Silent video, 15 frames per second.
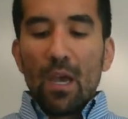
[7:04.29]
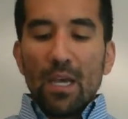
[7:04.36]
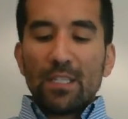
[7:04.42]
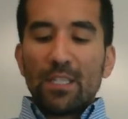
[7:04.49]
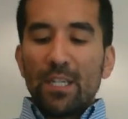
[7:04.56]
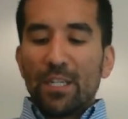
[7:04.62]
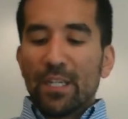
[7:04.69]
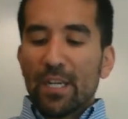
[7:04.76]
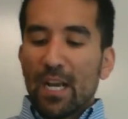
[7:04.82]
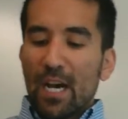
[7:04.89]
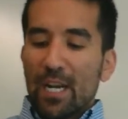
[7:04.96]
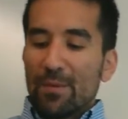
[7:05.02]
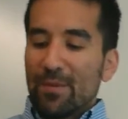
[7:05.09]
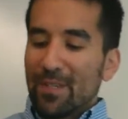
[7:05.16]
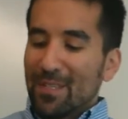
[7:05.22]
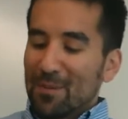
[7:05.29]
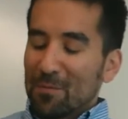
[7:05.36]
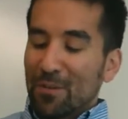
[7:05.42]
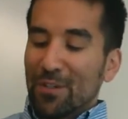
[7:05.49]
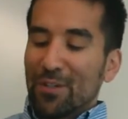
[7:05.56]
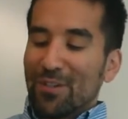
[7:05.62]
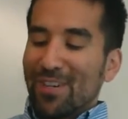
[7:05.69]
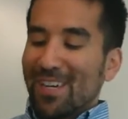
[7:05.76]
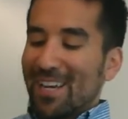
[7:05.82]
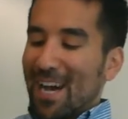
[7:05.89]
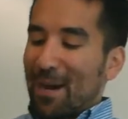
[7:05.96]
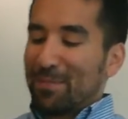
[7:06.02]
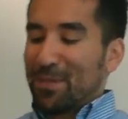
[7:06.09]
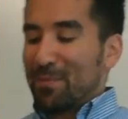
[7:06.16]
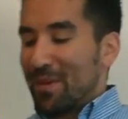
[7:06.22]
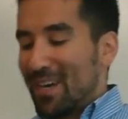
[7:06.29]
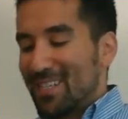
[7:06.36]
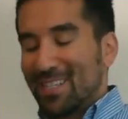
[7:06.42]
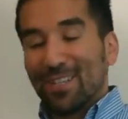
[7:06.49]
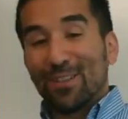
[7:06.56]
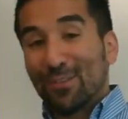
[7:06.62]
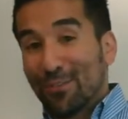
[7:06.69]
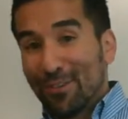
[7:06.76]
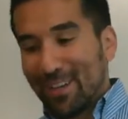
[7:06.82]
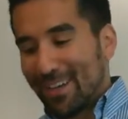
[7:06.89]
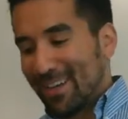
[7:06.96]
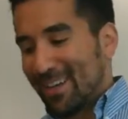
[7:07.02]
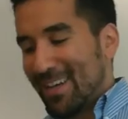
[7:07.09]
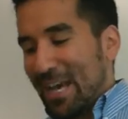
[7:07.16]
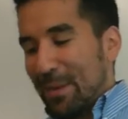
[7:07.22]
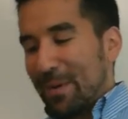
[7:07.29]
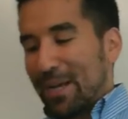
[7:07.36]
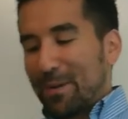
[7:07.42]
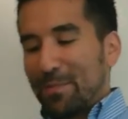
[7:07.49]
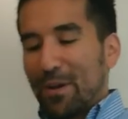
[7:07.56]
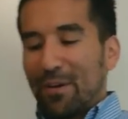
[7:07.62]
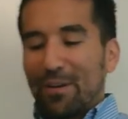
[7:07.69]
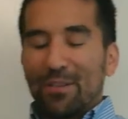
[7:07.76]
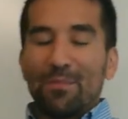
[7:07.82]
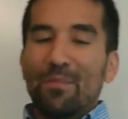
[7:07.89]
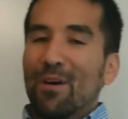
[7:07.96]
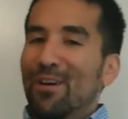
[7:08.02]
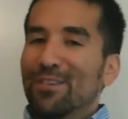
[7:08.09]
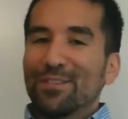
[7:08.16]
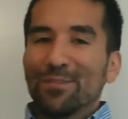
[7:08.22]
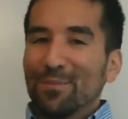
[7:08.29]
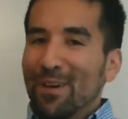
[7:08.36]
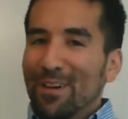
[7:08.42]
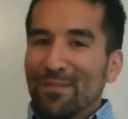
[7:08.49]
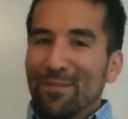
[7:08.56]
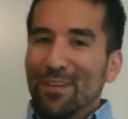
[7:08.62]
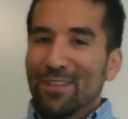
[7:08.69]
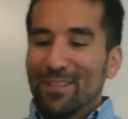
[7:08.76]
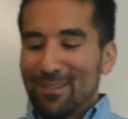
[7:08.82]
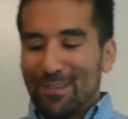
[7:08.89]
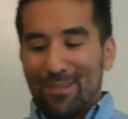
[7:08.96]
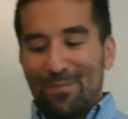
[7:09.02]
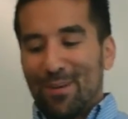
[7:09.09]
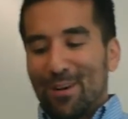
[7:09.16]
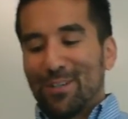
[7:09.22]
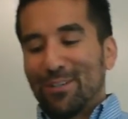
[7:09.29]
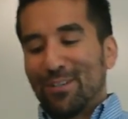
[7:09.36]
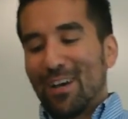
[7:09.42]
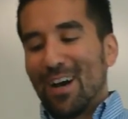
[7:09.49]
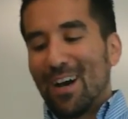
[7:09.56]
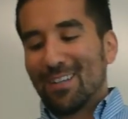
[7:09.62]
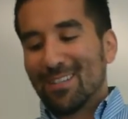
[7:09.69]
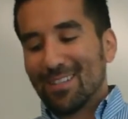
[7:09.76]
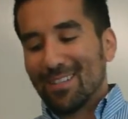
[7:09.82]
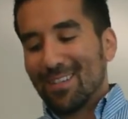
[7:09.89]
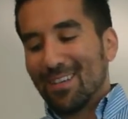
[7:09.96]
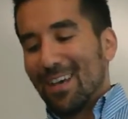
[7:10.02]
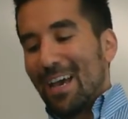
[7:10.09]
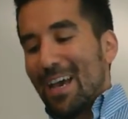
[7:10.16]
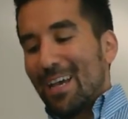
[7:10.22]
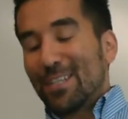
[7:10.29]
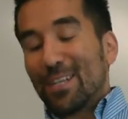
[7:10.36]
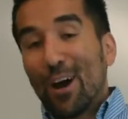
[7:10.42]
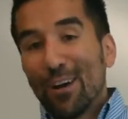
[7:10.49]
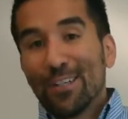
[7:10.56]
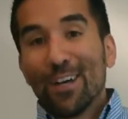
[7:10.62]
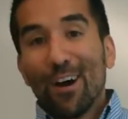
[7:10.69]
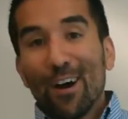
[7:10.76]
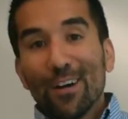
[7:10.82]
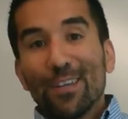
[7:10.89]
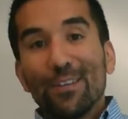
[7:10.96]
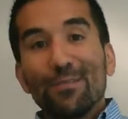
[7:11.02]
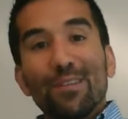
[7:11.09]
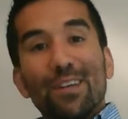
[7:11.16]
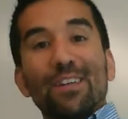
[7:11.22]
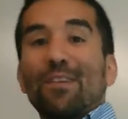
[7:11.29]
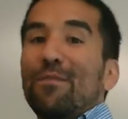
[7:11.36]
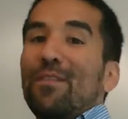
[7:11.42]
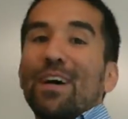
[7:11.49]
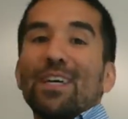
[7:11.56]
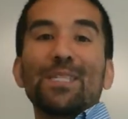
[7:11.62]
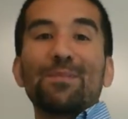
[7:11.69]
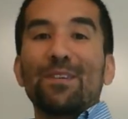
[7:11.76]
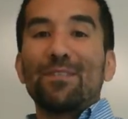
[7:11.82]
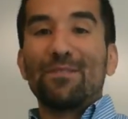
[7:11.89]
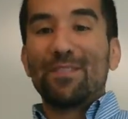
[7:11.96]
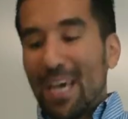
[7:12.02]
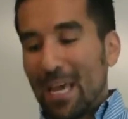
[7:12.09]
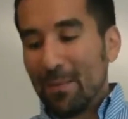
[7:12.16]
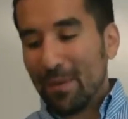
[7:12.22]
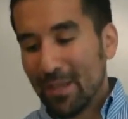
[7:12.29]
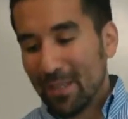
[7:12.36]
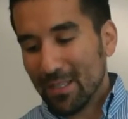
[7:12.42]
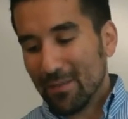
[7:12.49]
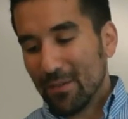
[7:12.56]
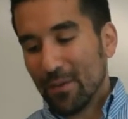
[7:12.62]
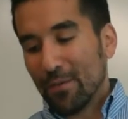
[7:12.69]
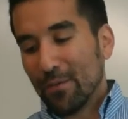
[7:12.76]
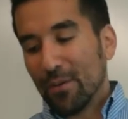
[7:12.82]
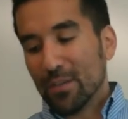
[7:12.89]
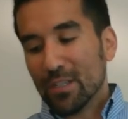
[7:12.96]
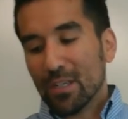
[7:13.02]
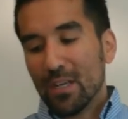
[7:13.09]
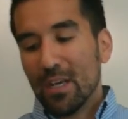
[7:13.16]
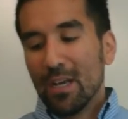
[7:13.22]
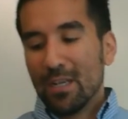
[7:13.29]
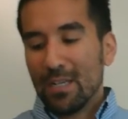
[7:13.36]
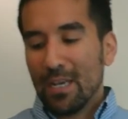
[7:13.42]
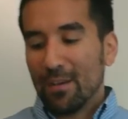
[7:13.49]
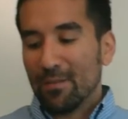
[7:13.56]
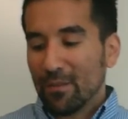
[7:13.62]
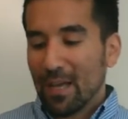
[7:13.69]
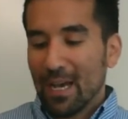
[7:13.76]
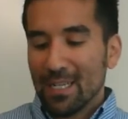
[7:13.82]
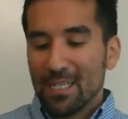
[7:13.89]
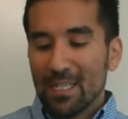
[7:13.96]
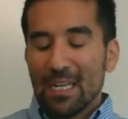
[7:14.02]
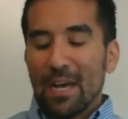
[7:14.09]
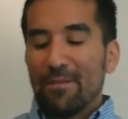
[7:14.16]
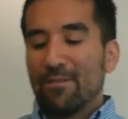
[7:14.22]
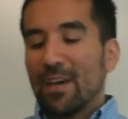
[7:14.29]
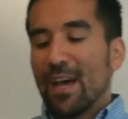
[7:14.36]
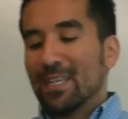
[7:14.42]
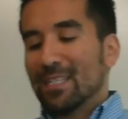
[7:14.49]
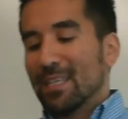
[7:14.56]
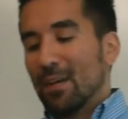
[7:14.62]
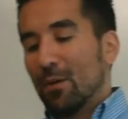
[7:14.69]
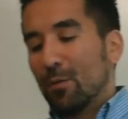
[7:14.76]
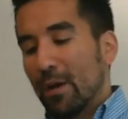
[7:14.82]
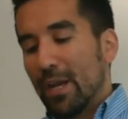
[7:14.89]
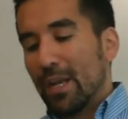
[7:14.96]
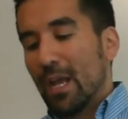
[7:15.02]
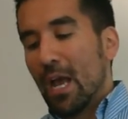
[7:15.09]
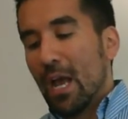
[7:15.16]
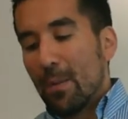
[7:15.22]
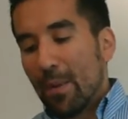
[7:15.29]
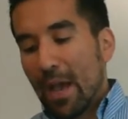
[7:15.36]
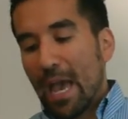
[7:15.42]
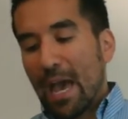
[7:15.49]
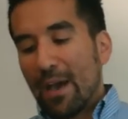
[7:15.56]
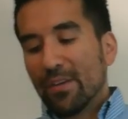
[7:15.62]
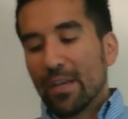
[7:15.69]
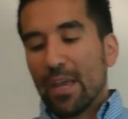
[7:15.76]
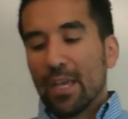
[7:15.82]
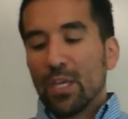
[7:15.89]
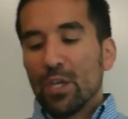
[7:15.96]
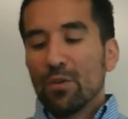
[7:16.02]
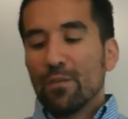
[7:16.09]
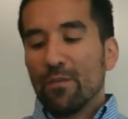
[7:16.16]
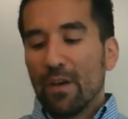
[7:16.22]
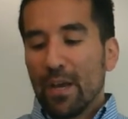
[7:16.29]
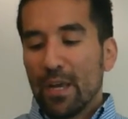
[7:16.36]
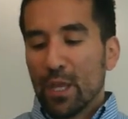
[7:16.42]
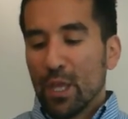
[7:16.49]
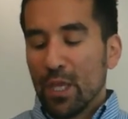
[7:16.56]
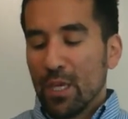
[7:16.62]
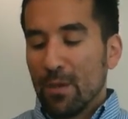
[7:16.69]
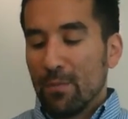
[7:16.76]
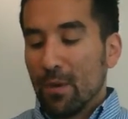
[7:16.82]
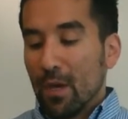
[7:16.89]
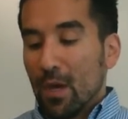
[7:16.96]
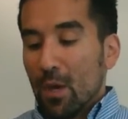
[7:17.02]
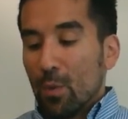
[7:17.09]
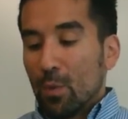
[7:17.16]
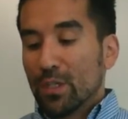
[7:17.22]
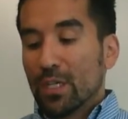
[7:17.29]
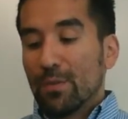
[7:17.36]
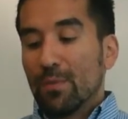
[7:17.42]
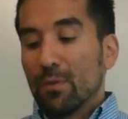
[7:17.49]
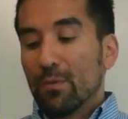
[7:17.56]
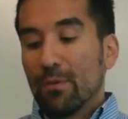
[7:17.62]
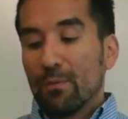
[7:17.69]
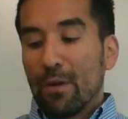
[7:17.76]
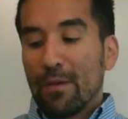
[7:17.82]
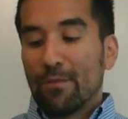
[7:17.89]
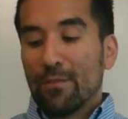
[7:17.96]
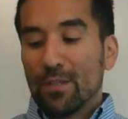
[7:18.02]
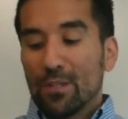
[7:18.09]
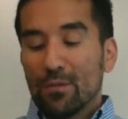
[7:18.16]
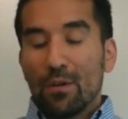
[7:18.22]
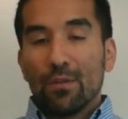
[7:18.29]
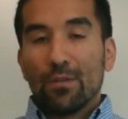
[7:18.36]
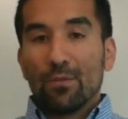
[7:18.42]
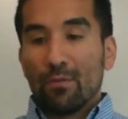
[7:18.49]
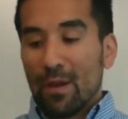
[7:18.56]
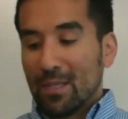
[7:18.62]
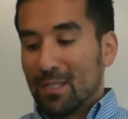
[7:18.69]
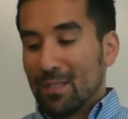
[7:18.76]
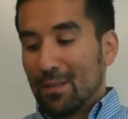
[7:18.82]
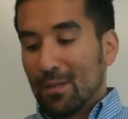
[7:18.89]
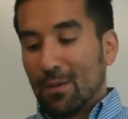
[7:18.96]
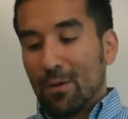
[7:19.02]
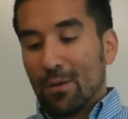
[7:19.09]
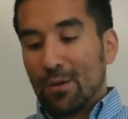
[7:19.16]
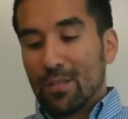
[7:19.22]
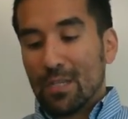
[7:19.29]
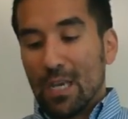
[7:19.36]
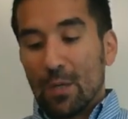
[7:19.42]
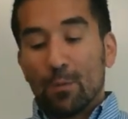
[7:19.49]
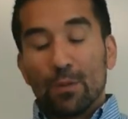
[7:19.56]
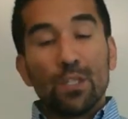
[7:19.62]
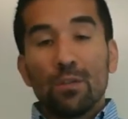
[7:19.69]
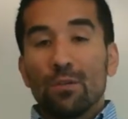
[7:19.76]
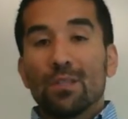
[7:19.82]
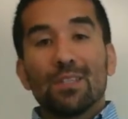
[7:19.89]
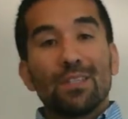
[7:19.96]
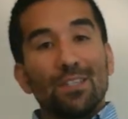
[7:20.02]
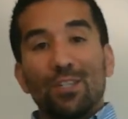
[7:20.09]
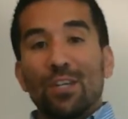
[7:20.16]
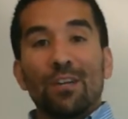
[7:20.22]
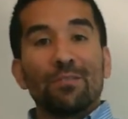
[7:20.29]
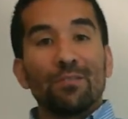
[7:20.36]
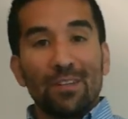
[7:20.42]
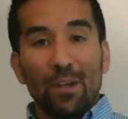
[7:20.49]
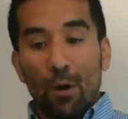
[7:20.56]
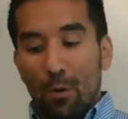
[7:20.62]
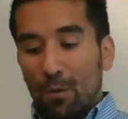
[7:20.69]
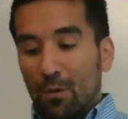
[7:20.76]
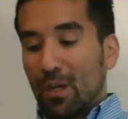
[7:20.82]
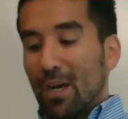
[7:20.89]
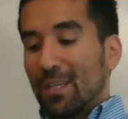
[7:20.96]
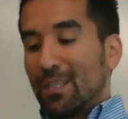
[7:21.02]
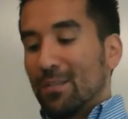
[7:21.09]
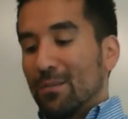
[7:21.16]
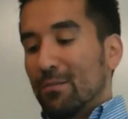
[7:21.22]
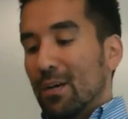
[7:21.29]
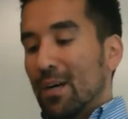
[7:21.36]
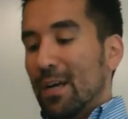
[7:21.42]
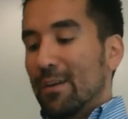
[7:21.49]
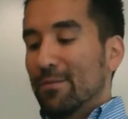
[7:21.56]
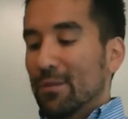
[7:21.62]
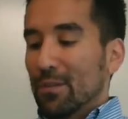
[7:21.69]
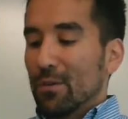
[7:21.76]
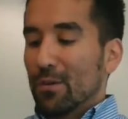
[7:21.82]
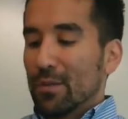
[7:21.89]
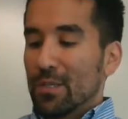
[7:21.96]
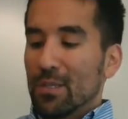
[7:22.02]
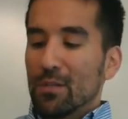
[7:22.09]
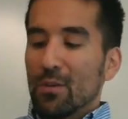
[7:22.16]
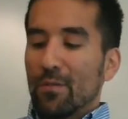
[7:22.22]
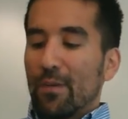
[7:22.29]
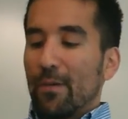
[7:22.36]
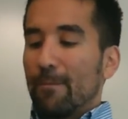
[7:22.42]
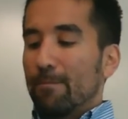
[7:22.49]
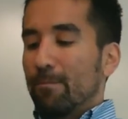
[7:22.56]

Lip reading: As teaching economists, we're interested in optimizing learning by comparing the marginal benefits to the marginal costs. It's hard to argue that an investment of 10 minutes of your first day of class is not vastly outweighed by having a unifying theme which can be referenced throughout the rest of the course and which students generally hold on to long after the course is over.